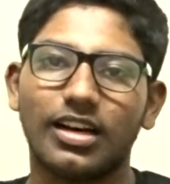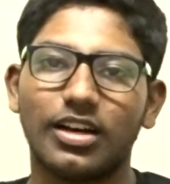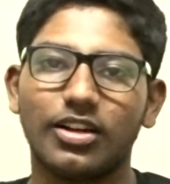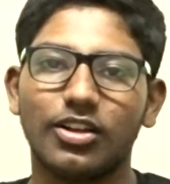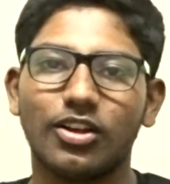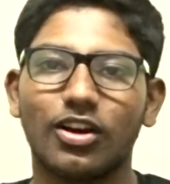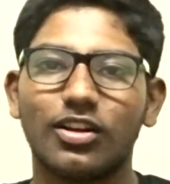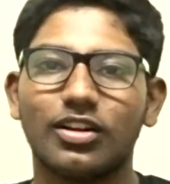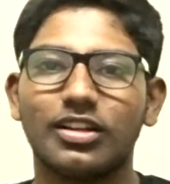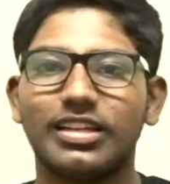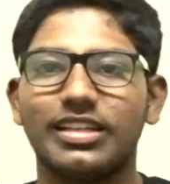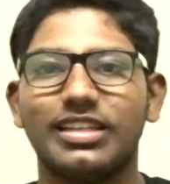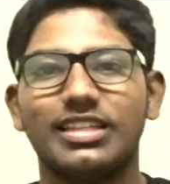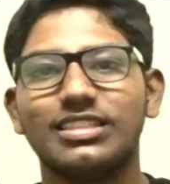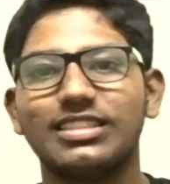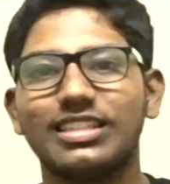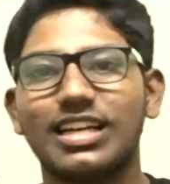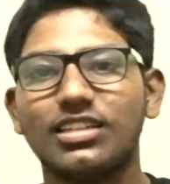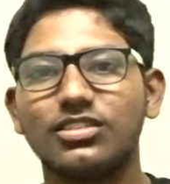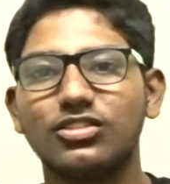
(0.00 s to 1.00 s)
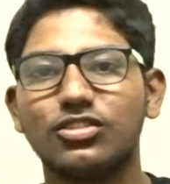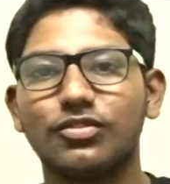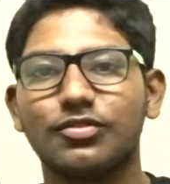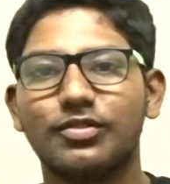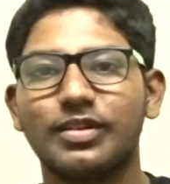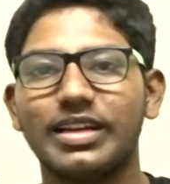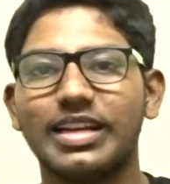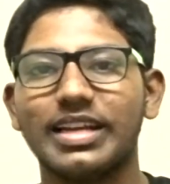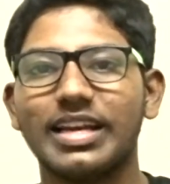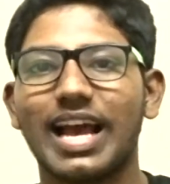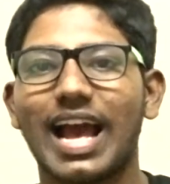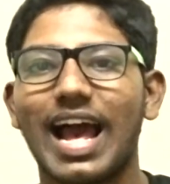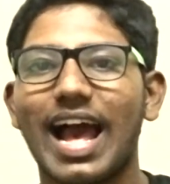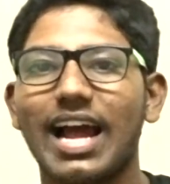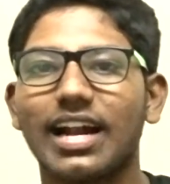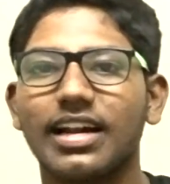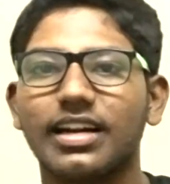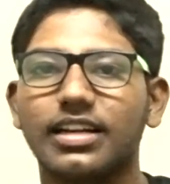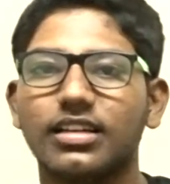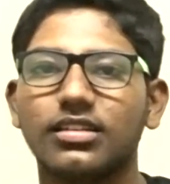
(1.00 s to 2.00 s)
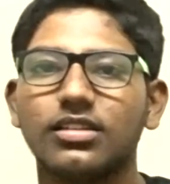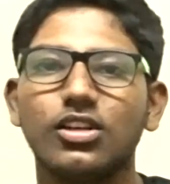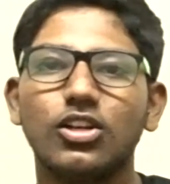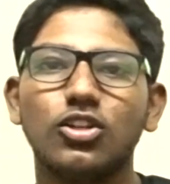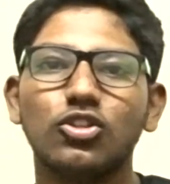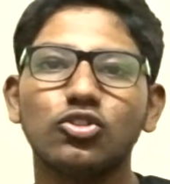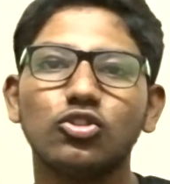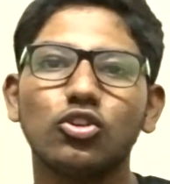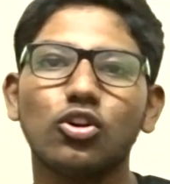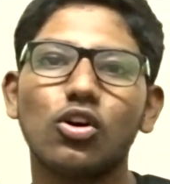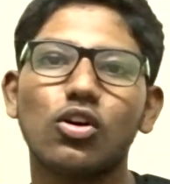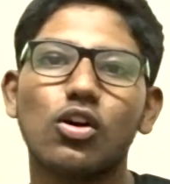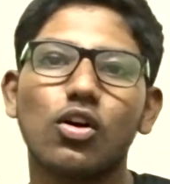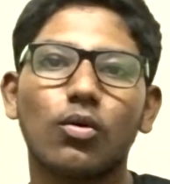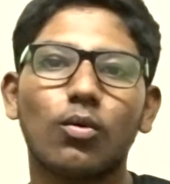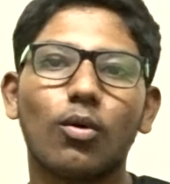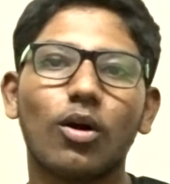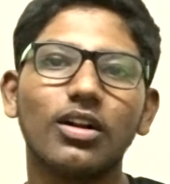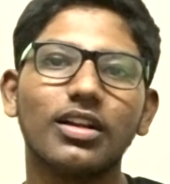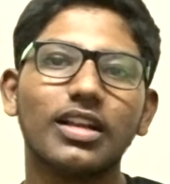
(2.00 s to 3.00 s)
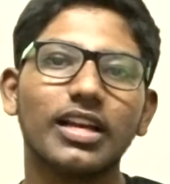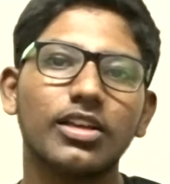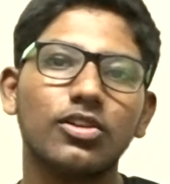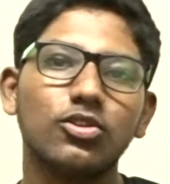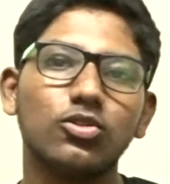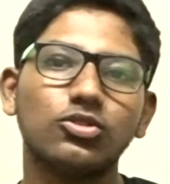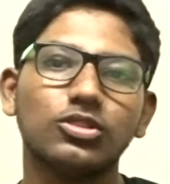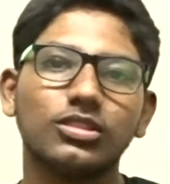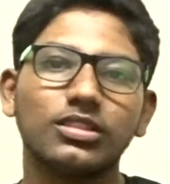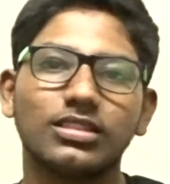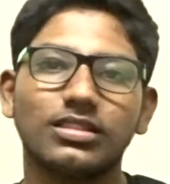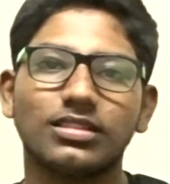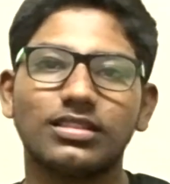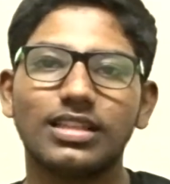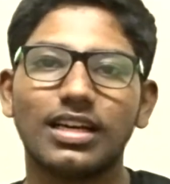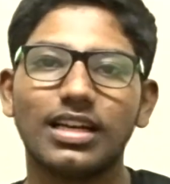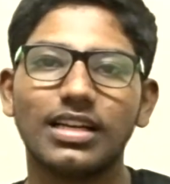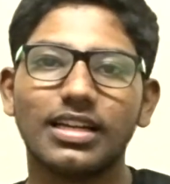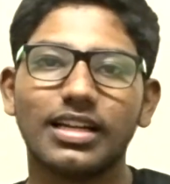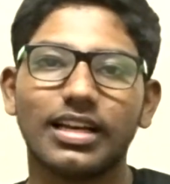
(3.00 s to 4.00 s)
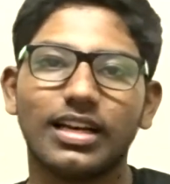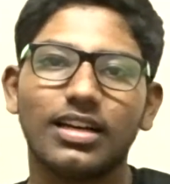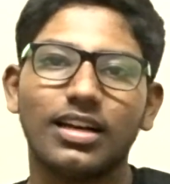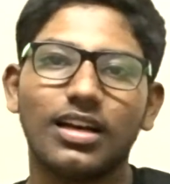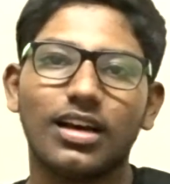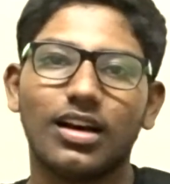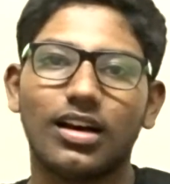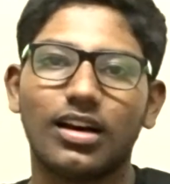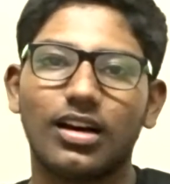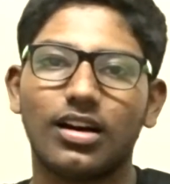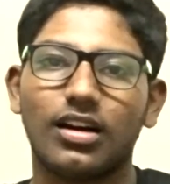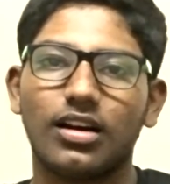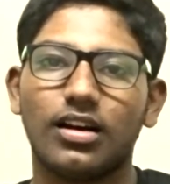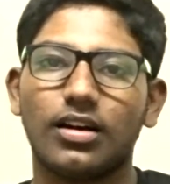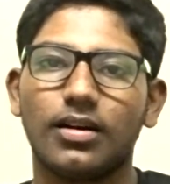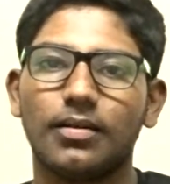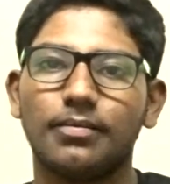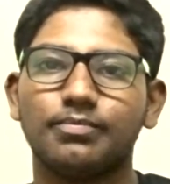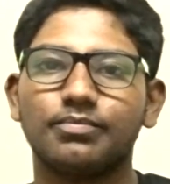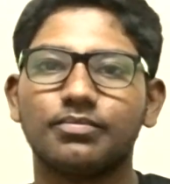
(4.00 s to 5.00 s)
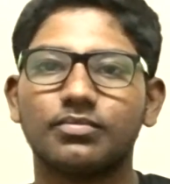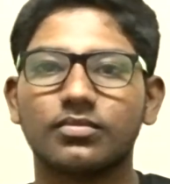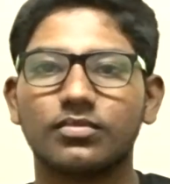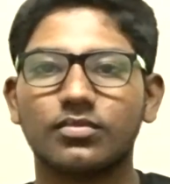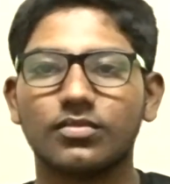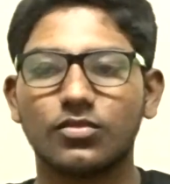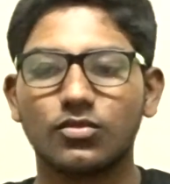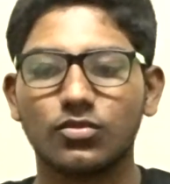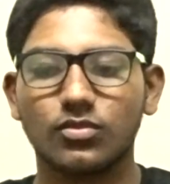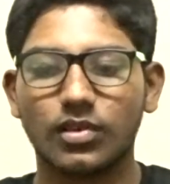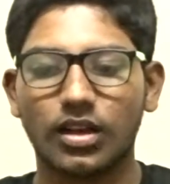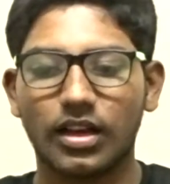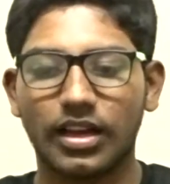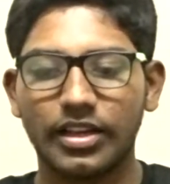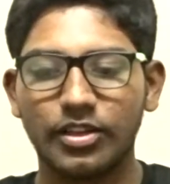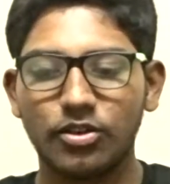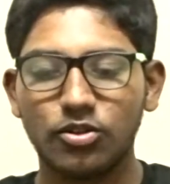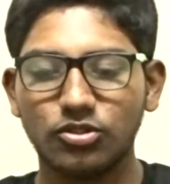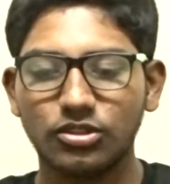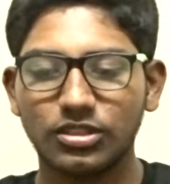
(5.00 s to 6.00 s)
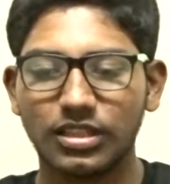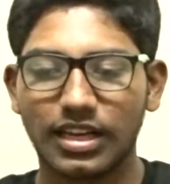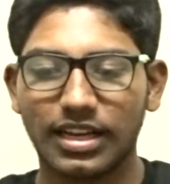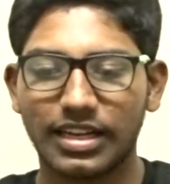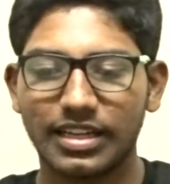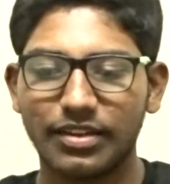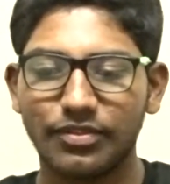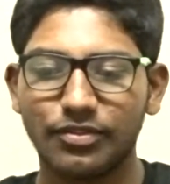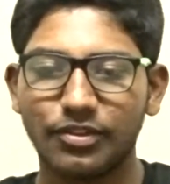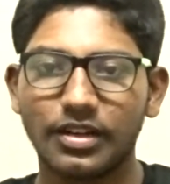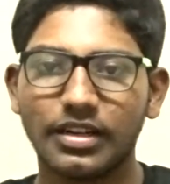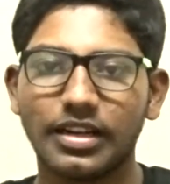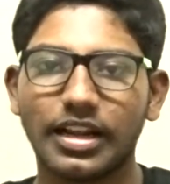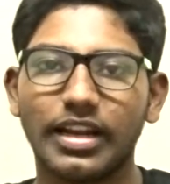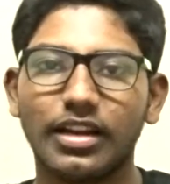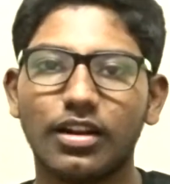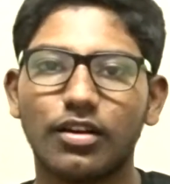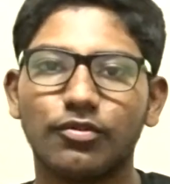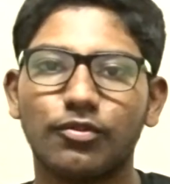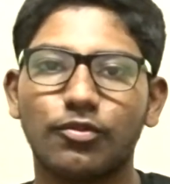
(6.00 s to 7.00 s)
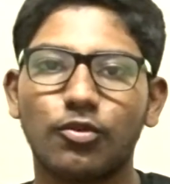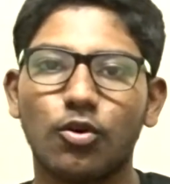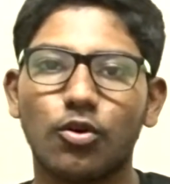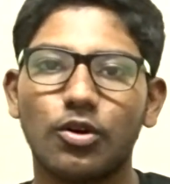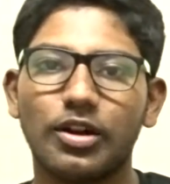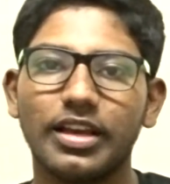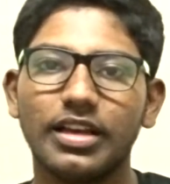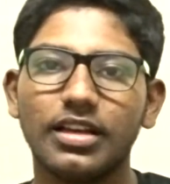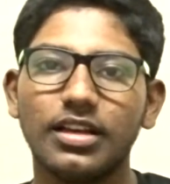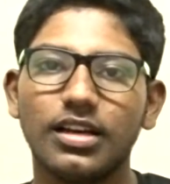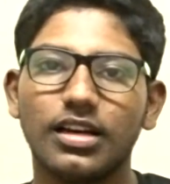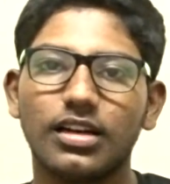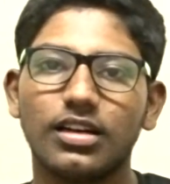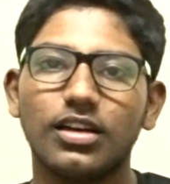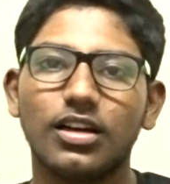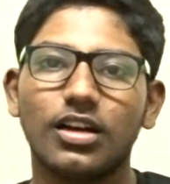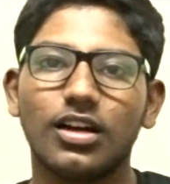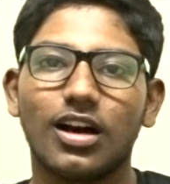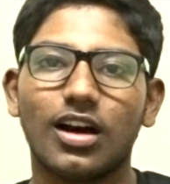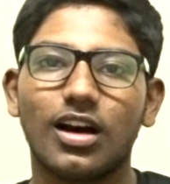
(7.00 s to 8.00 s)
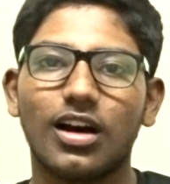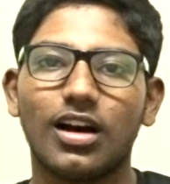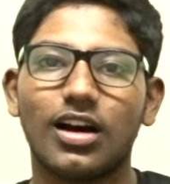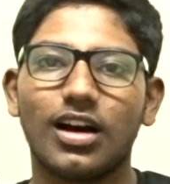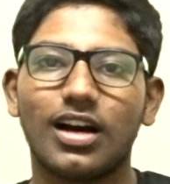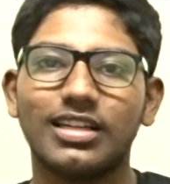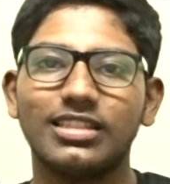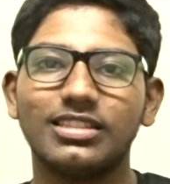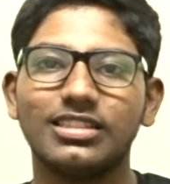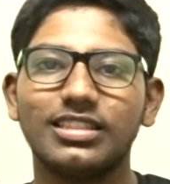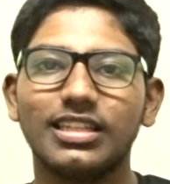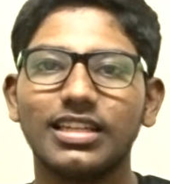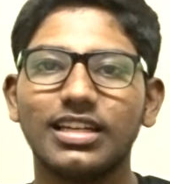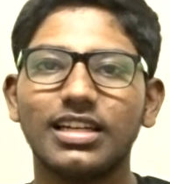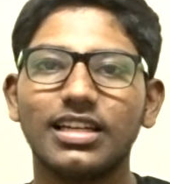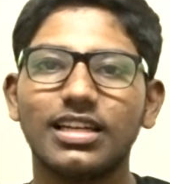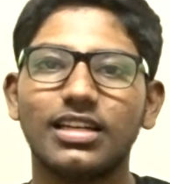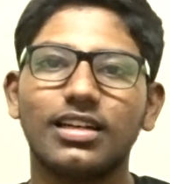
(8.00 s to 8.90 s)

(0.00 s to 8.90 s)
you are in a chance of getting hacked. So what I use is that I use a different kind of coding and checked